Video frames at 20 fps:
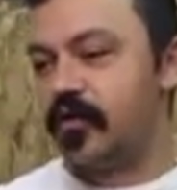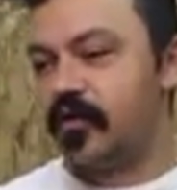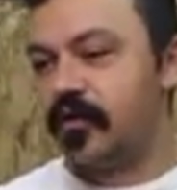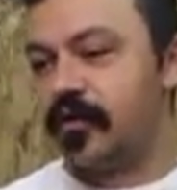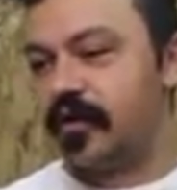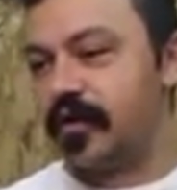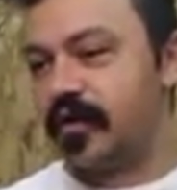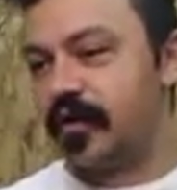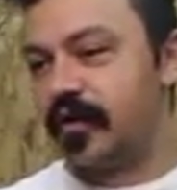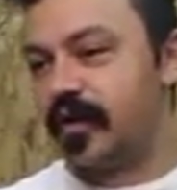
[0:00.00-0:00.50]

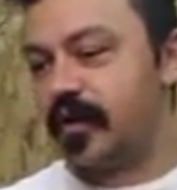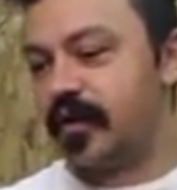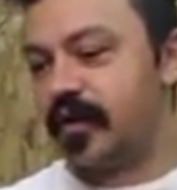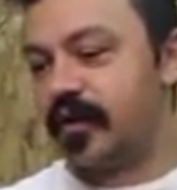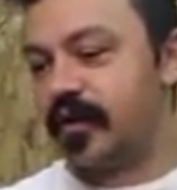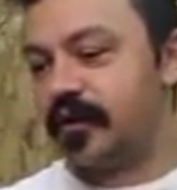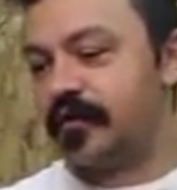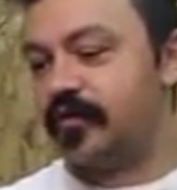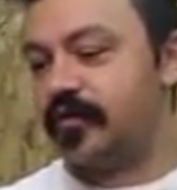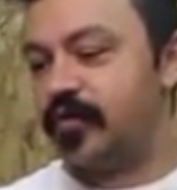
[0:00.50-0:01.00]
can get
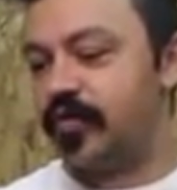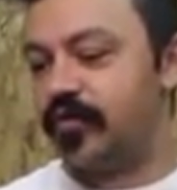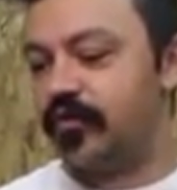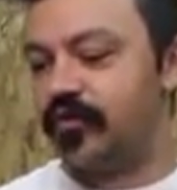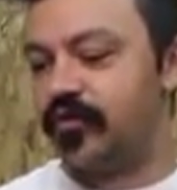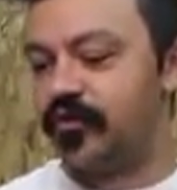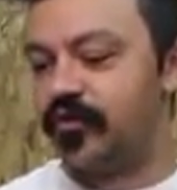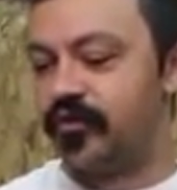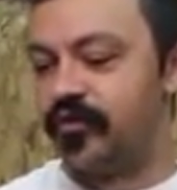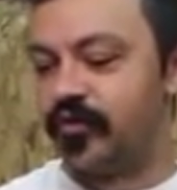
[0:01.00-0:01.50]
as close
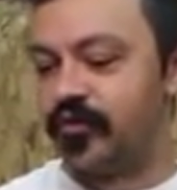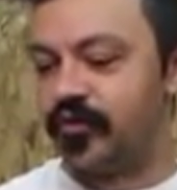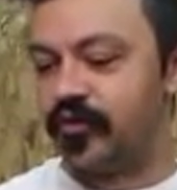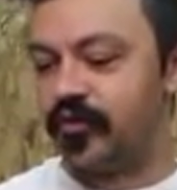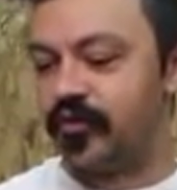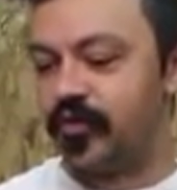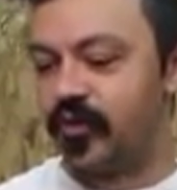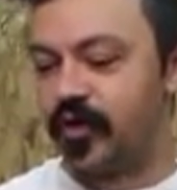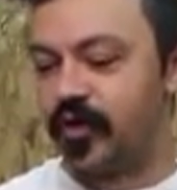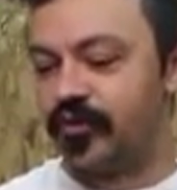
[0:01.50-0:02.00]
to a
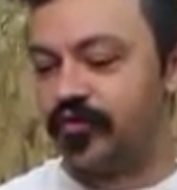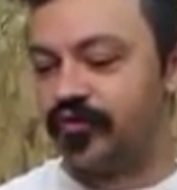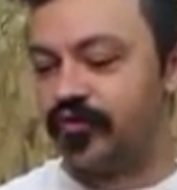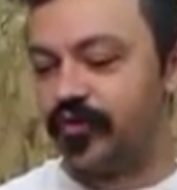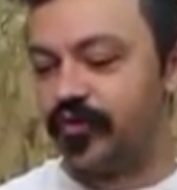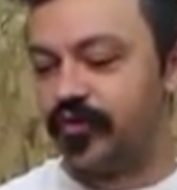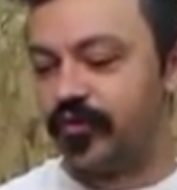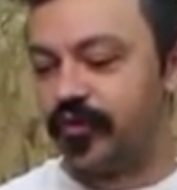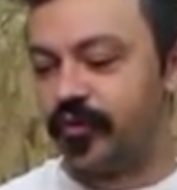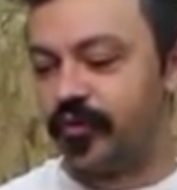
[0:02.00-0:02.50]
square
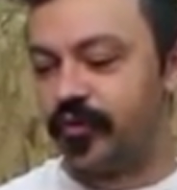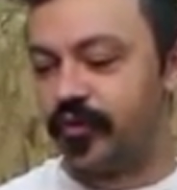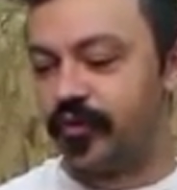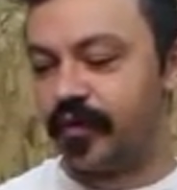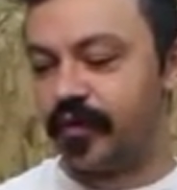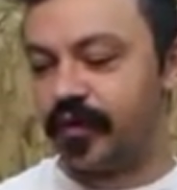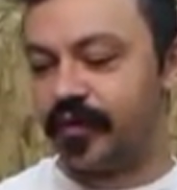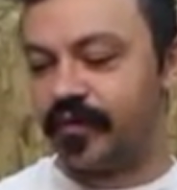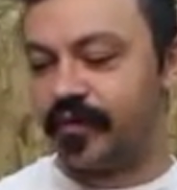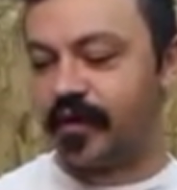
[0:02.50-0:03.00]
shoulder between
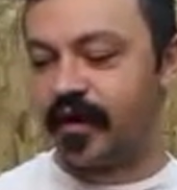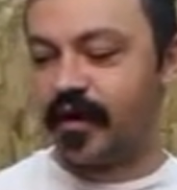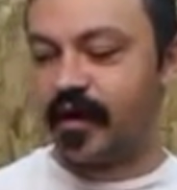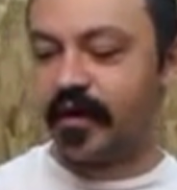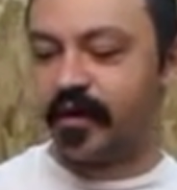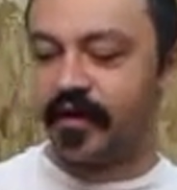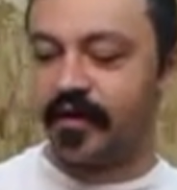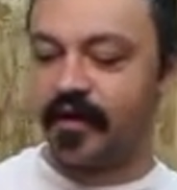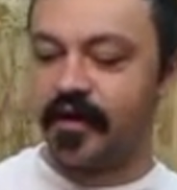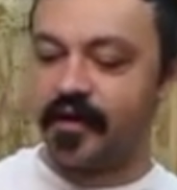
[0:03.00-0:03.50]
the
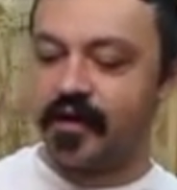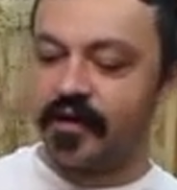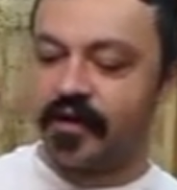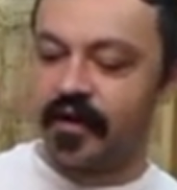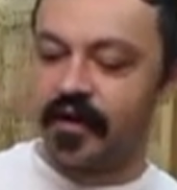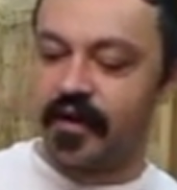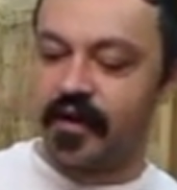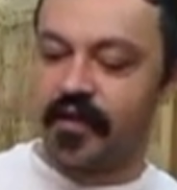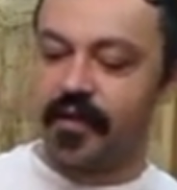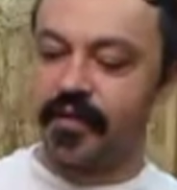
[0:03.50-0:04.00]
side
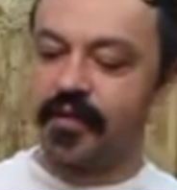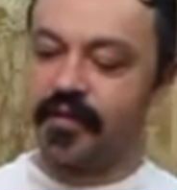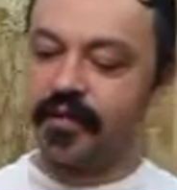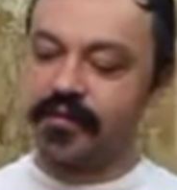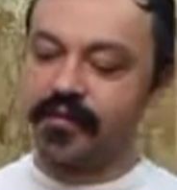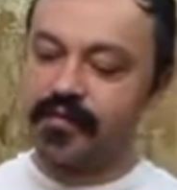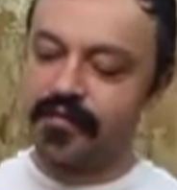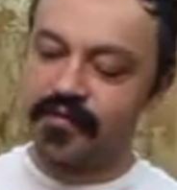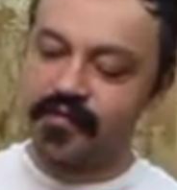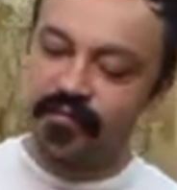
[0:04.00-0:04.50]
and
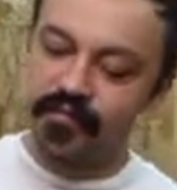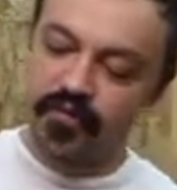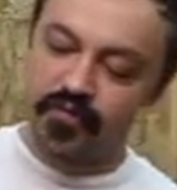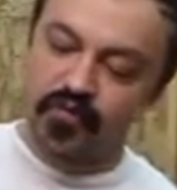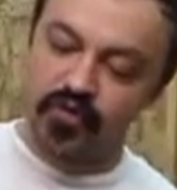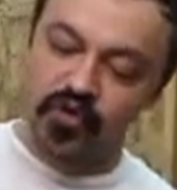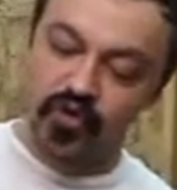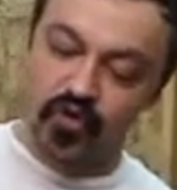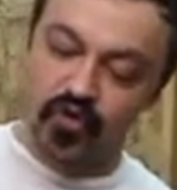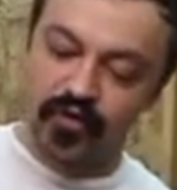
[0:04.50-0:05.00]
this
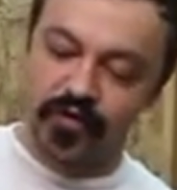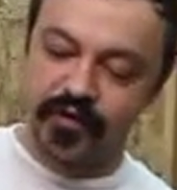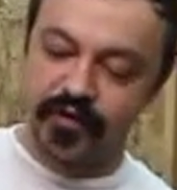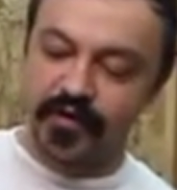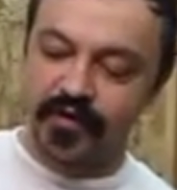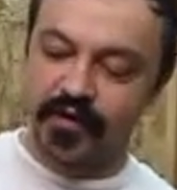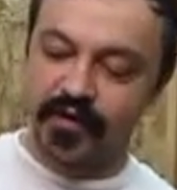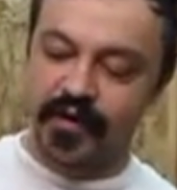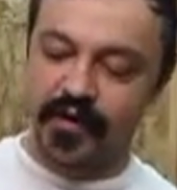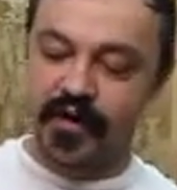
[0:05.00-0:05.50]
shoulder
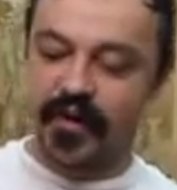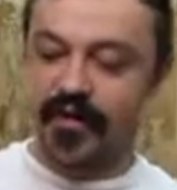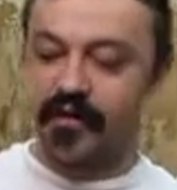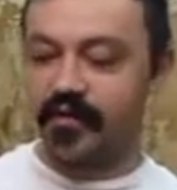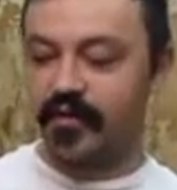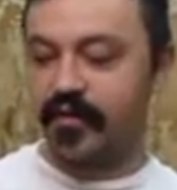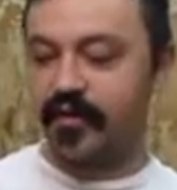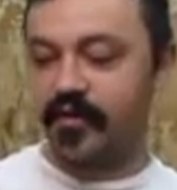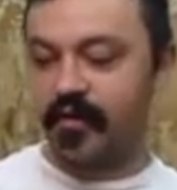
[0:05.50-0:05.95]
as I can.